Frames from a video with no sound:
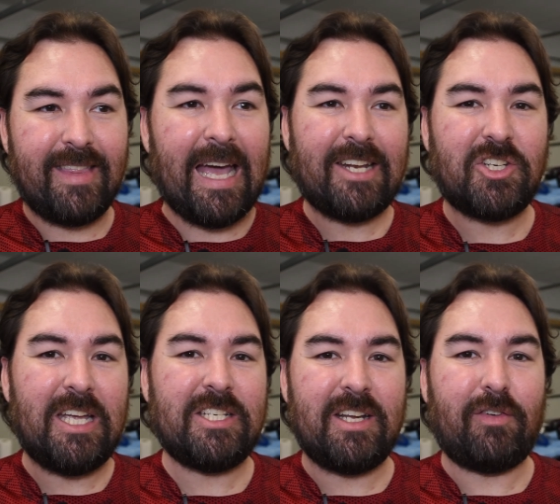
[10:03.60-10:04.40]
that
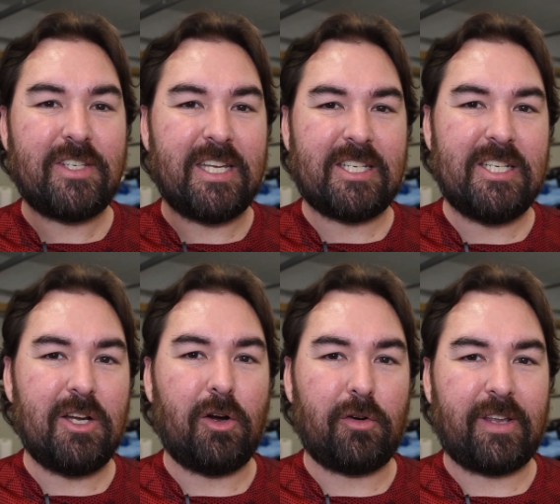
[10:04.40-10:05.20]
changed every six
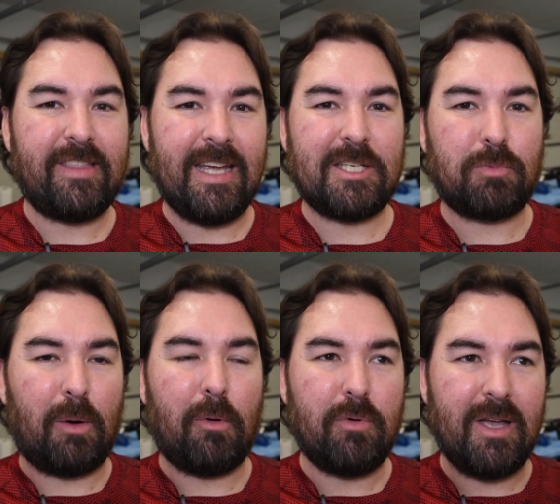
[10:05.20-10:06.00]
years, I think is
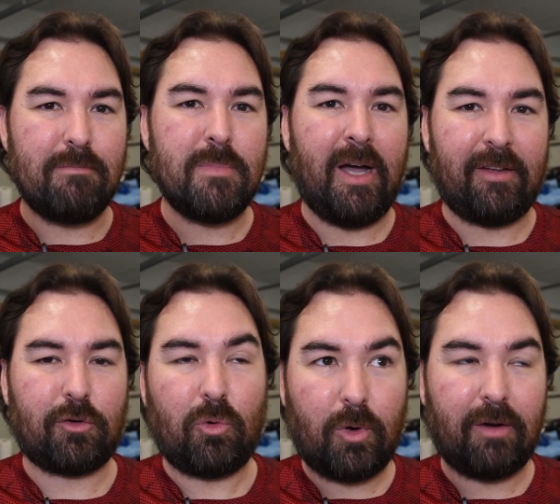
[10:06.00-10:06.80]
probably a must
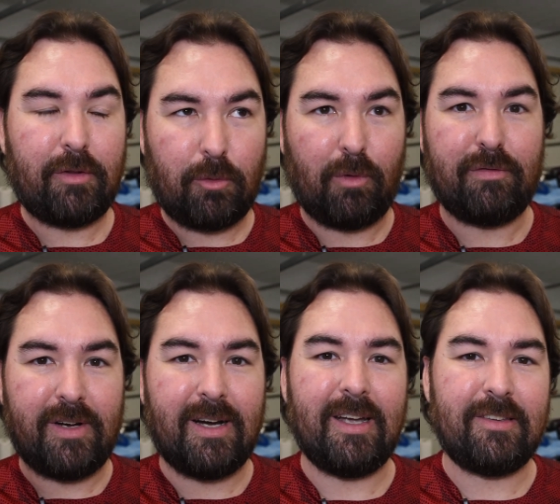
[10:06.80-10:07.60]
or whatever the
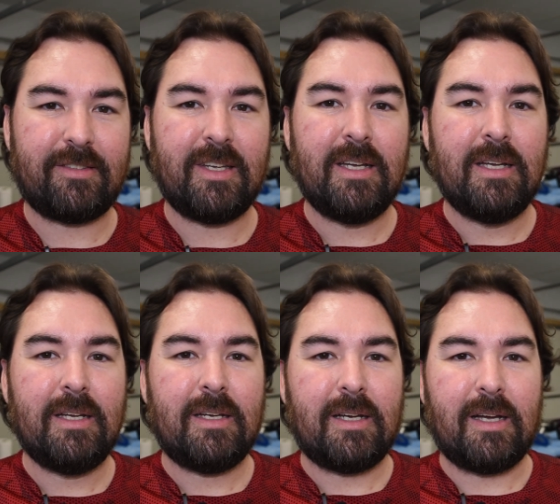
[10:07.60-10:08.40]
revised
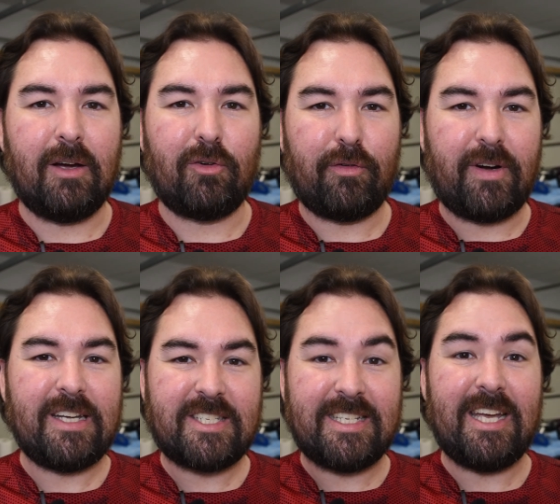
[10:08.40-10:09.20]
uh,
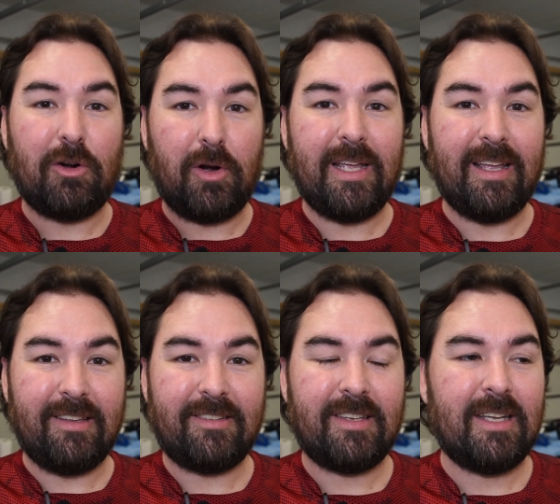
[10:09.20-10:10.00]
revised Standard
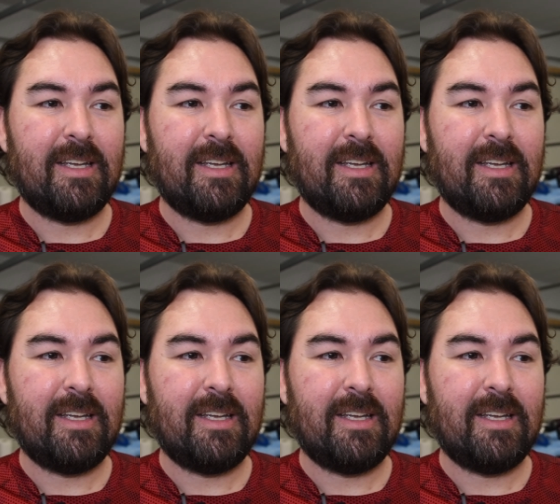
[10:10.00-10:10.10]
is.